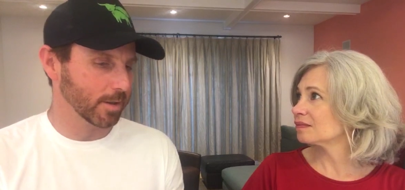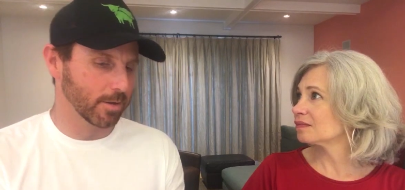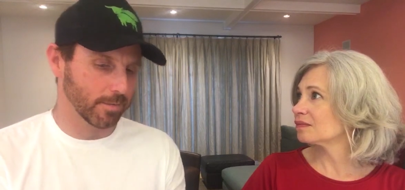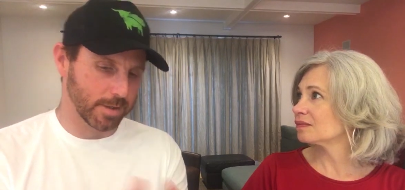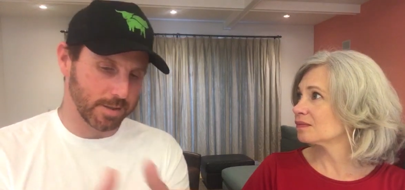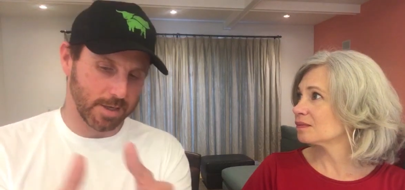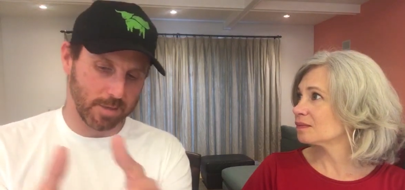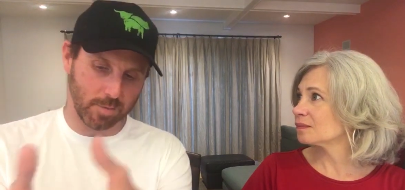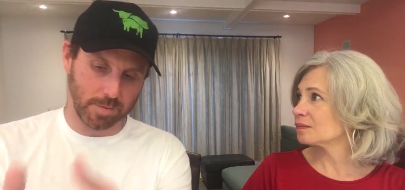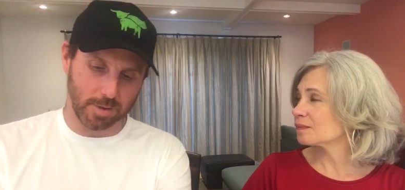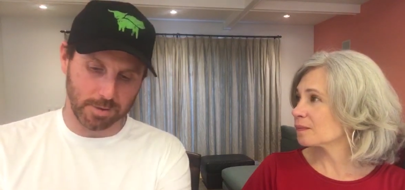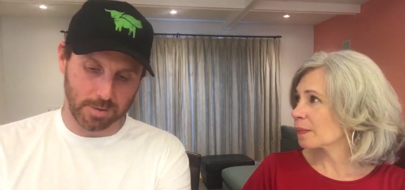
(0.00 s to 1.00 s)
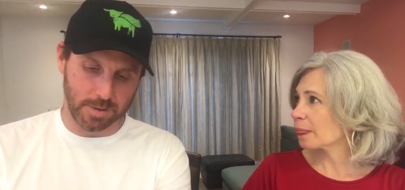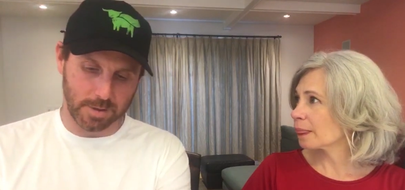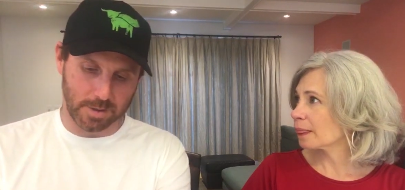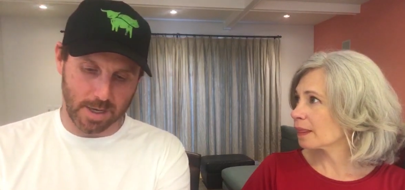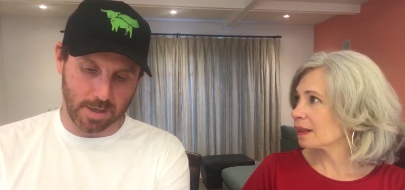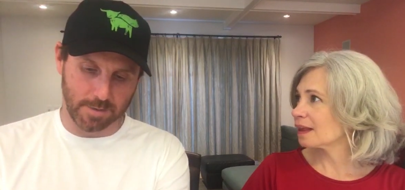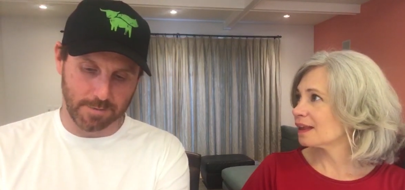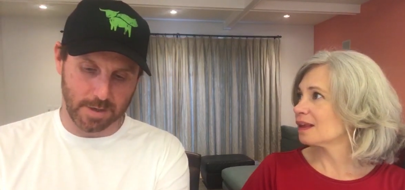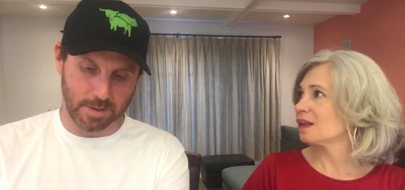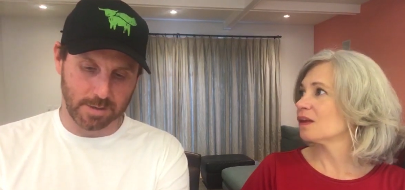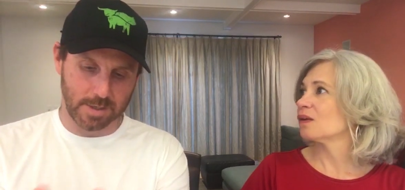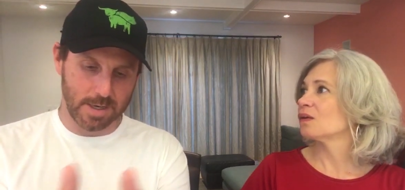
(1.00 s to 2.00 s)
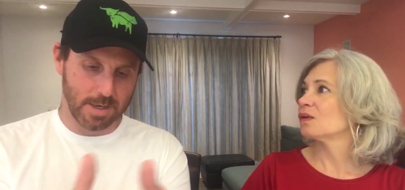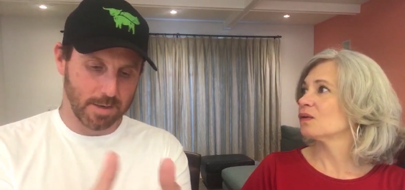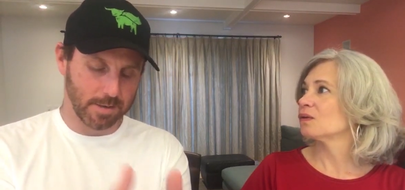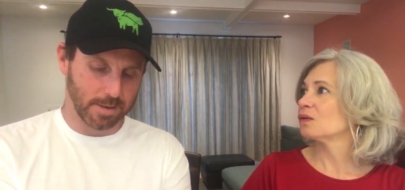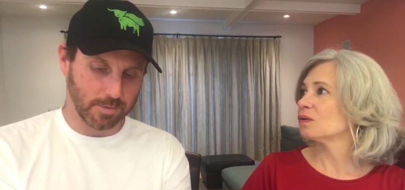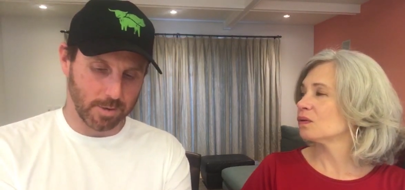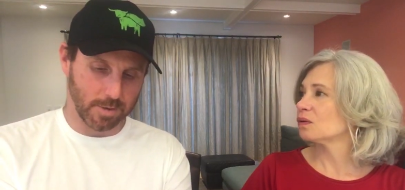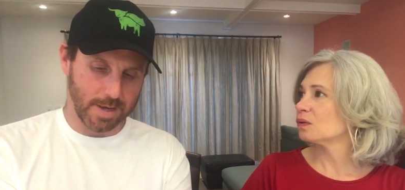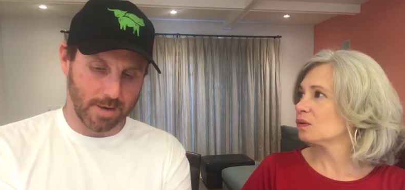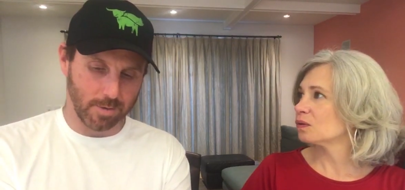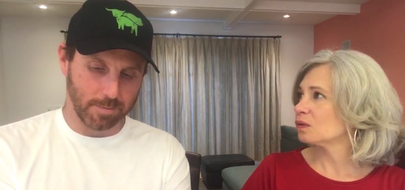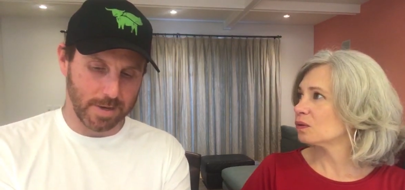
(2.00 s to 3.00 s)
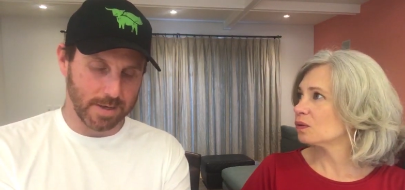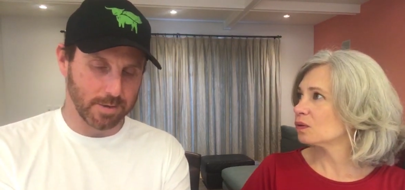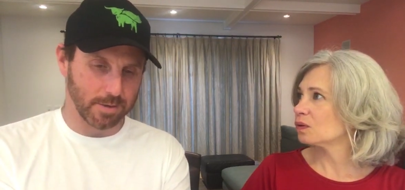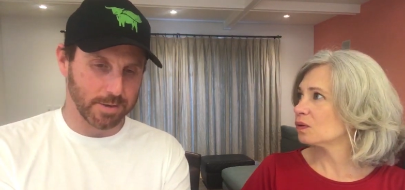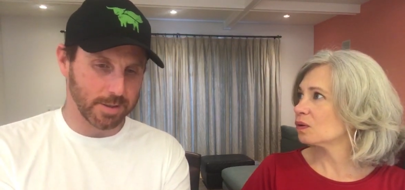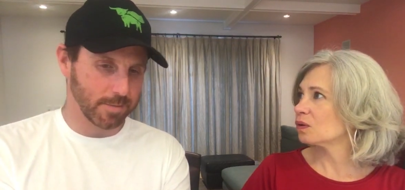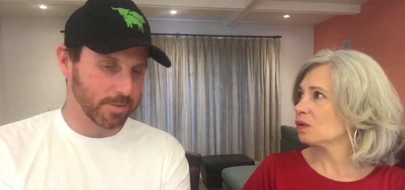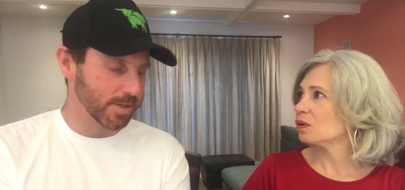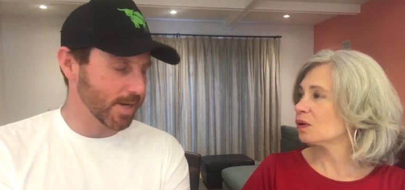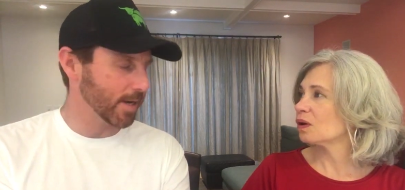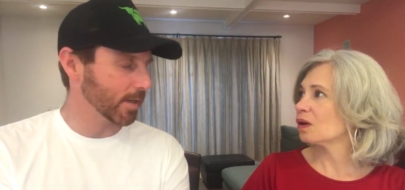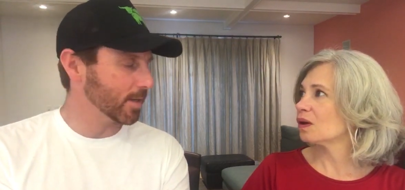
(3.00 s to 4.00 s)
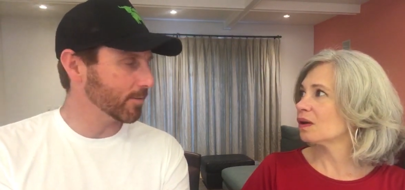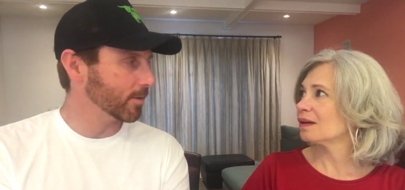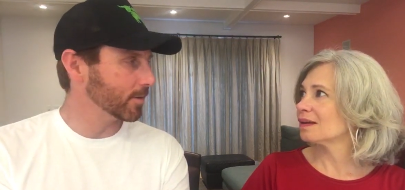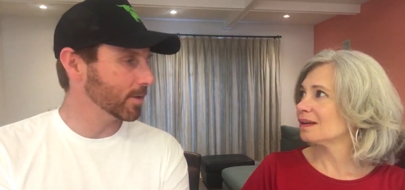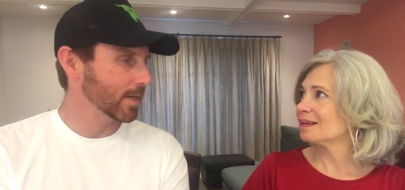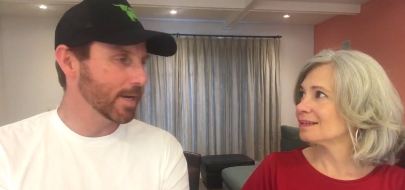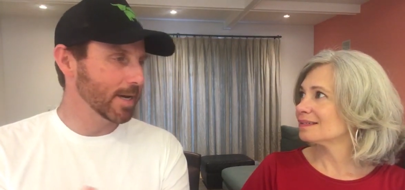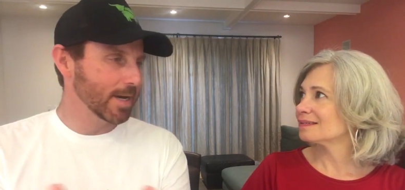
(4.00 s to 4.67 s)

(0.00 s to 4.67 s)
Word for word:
Speaker 1: where you know this animal belongs on this side of the fence and this one on that one based on some genetic difference.